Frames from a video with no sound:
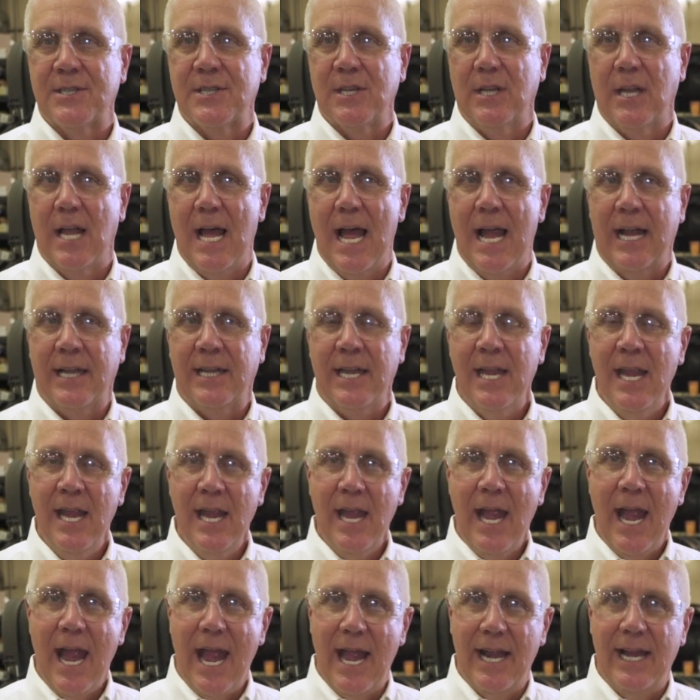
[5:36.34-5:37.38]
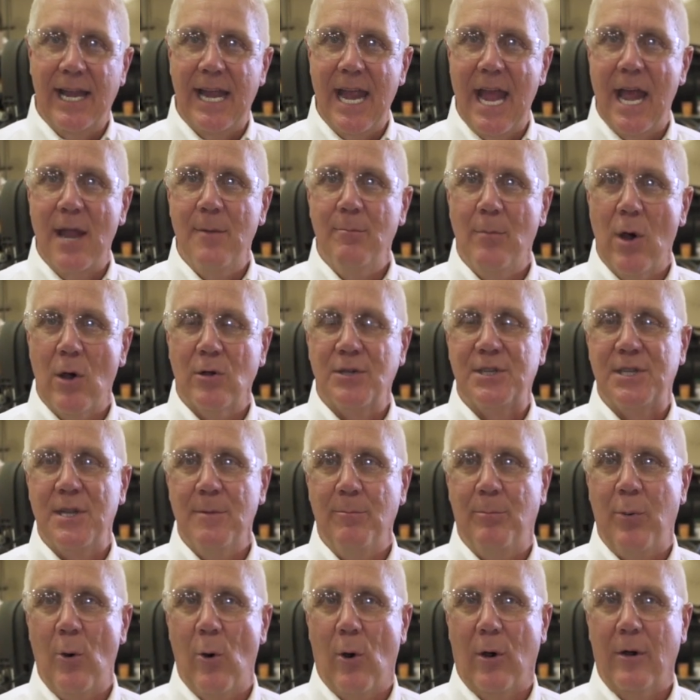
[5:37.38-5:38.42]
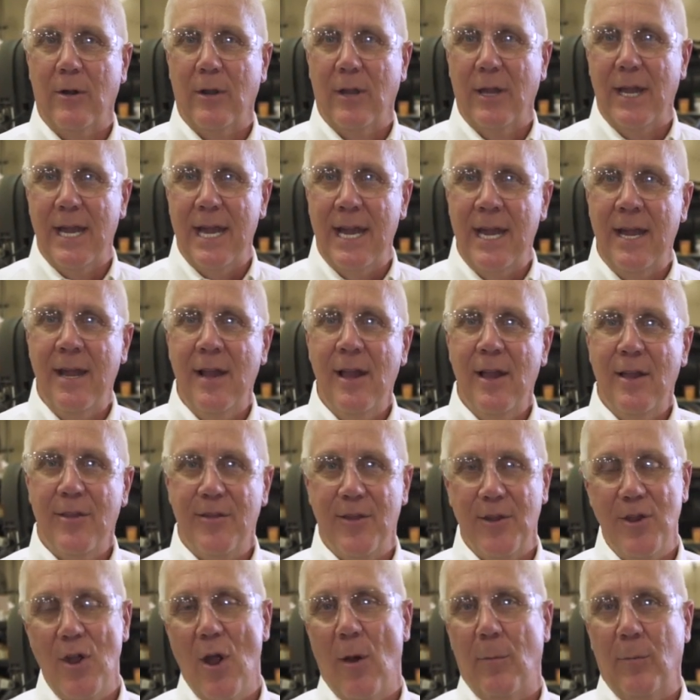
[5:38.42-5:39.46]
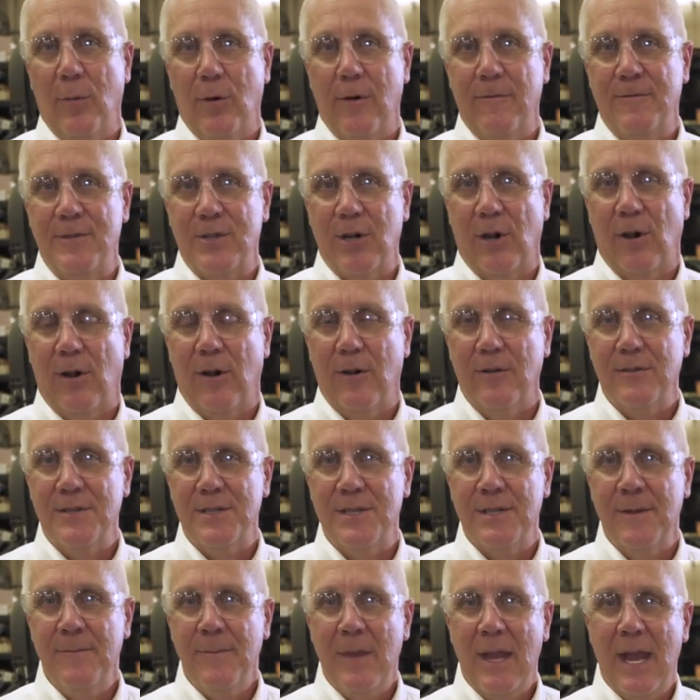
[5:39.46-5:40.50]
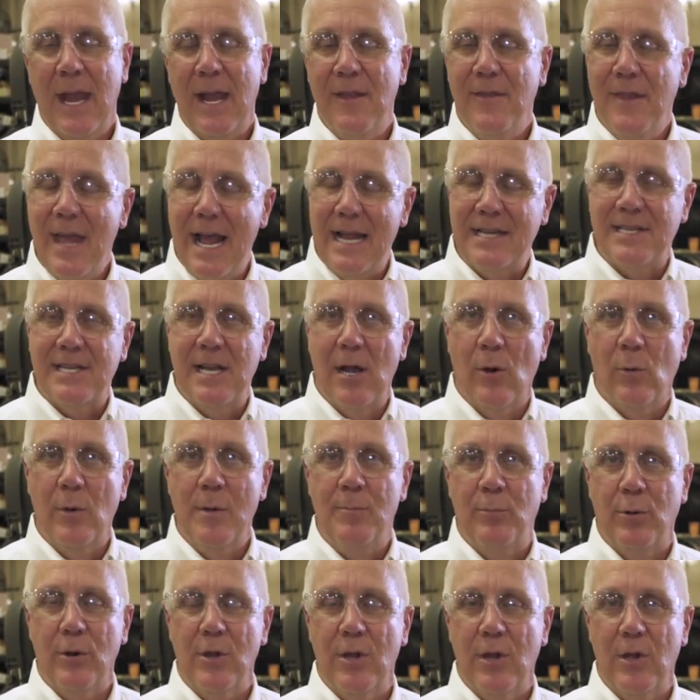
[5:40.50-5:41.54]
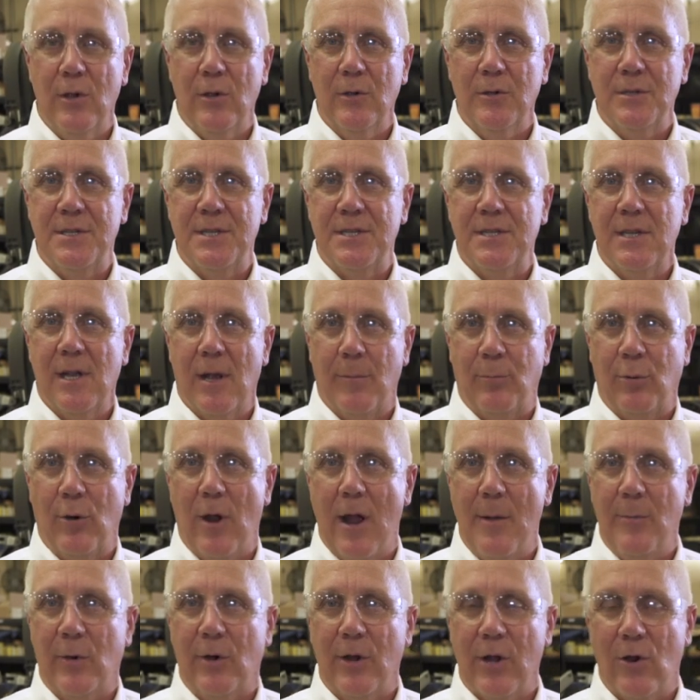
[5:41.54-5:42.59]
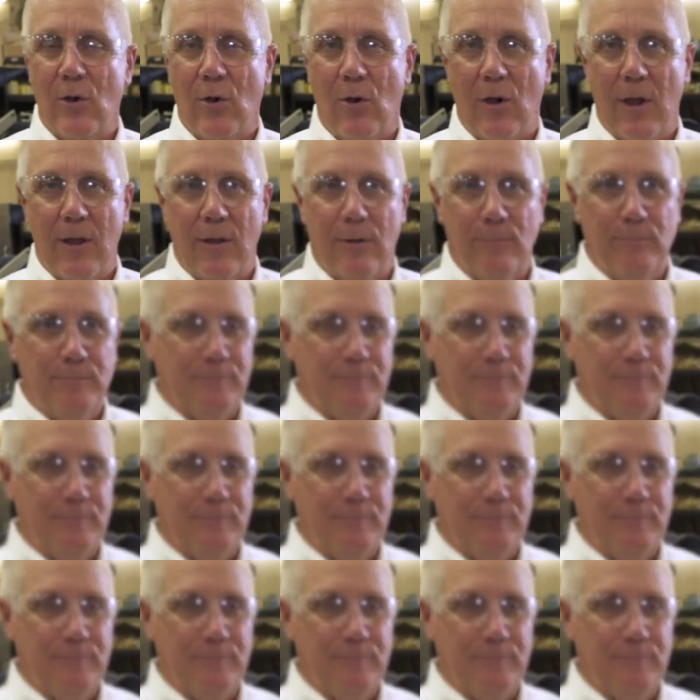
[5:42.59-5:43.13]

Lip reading: select, and again, most importantly, the number of turns. And that's how we produce a primary coil.